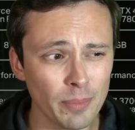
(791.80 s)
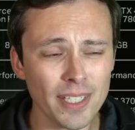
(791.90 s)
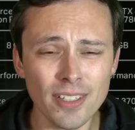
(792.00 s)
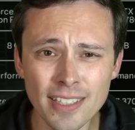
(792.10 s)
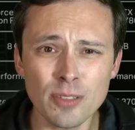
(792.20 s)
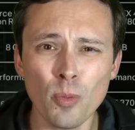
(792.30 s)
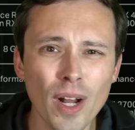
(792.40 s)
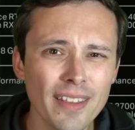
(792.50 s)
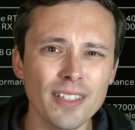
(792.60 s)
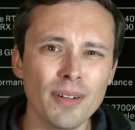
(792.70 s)
curious
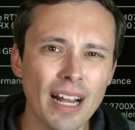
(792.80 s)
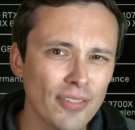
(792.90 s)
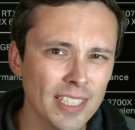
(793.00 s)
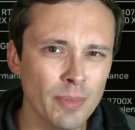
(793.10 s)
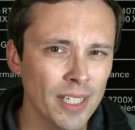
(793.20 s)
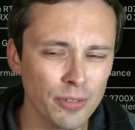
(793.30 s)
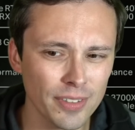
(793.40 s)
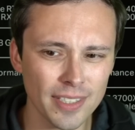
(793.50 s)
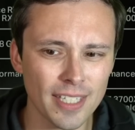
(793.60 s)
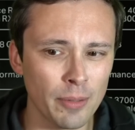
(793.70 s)
what the graphics menu for
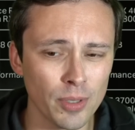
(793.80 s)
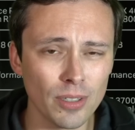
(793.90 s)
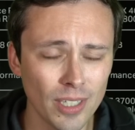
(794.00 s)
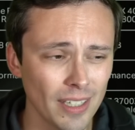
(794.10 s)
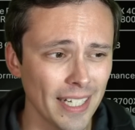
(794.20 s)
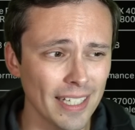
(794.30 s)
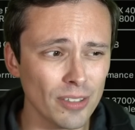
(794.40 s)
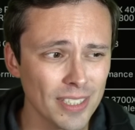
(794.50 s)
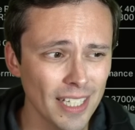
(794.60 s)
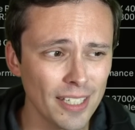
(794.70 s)
this game will look like. It
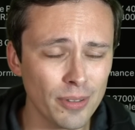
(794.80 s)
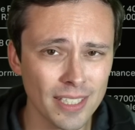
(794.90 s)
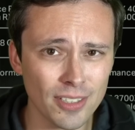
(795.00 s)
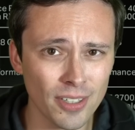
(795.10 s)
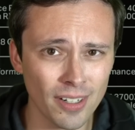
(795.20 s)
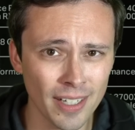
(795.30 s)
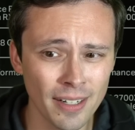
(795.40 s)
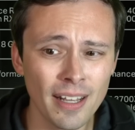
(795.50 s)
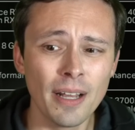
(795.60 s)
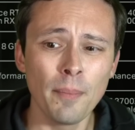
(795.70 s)
looks like you can turn
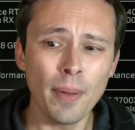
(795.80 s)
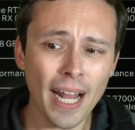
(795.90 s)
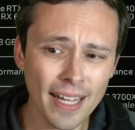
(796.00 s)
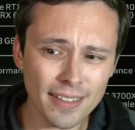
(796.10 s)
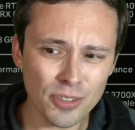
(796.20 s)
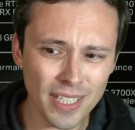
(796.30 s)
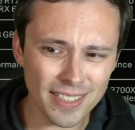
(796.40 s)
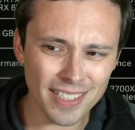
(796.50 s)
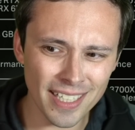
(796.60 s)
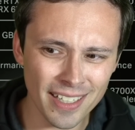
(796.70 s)
on path
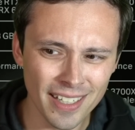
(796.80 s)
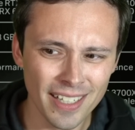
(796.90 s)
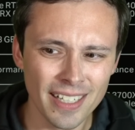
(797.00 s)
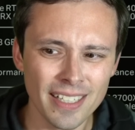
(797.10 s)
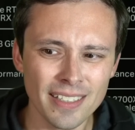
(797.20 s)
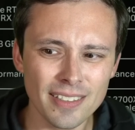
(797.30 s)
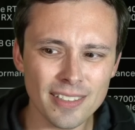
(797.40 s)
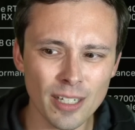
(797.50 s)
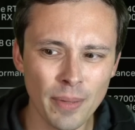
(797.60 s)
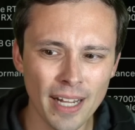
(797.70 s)
tracing,
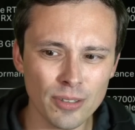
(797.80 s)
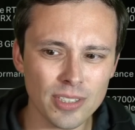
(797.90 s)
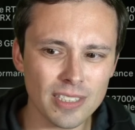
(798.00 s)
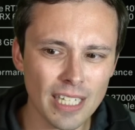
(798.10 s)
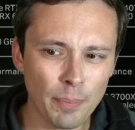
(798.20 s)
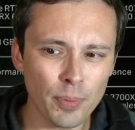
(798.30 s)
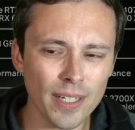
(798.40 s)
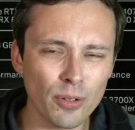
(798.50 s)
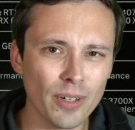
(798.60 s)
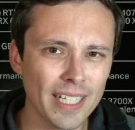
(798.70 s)
somehow
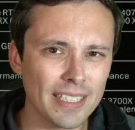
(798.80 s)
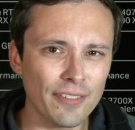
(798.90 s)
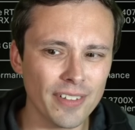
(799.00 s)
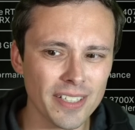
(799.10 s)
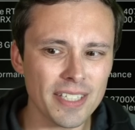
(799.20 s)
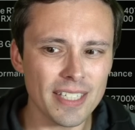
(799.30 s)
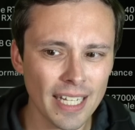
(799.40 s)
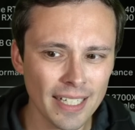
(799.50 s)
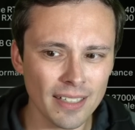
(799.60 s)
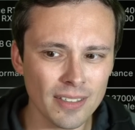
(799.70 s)
separate or at different
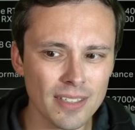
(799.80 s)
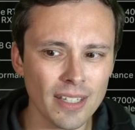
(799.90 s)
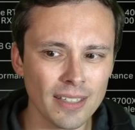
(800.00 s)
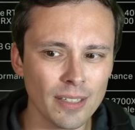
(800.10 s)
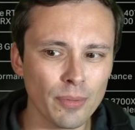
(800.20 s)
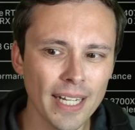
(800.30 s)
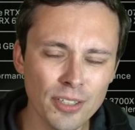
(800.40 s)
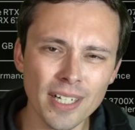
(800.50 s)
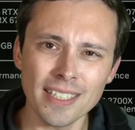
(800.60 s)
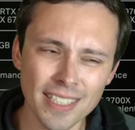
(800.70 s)
settings than the ray
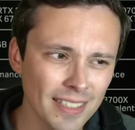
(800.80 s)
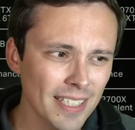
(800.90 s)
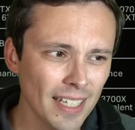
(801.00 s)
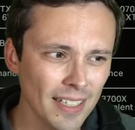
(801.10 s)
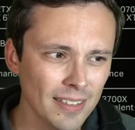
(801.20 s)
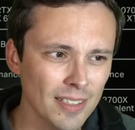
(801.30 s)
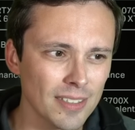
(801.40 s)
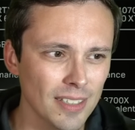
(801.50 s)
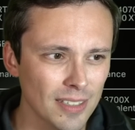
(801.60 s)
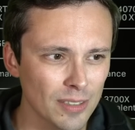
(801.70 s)
tracing settings. Since
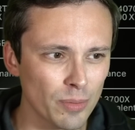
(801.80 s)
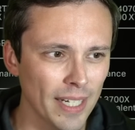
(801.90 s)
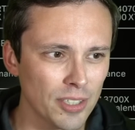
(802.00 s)
this is ray